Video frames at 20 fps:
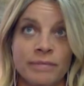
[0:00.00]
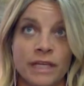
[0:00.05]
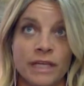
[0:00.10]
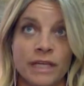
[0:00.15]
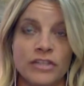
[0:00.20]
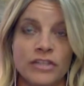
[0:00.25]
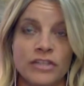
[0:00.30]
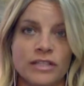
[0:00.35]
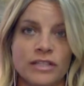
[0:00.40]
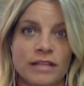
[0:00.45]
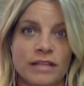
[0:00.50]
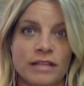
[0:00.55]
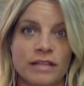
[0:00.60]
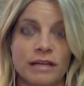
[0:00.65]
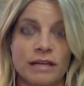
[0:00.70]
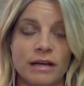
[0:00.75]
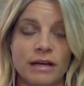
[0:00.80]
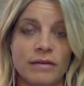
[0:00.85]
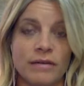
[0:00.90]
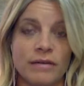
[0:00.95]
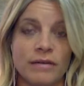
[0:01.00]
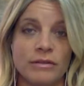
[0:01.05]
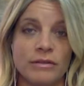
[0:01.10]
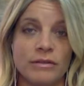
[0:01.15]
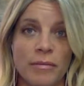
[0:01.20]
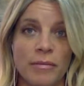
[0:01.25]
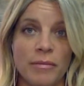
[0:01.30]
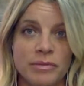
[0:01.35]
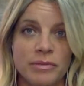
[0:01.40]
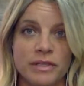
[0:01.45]
it just, I think I was
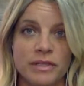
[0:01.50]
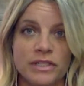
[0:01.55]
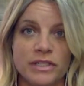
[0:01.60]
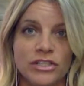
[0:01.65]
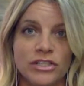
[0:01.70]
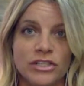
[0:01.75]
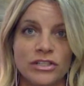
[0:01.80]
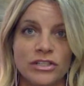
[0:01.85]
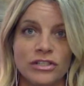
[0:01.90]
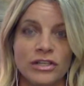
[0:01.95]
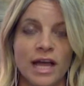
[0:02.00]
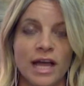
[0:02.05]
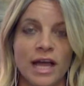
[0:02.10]
probably in Pigeon.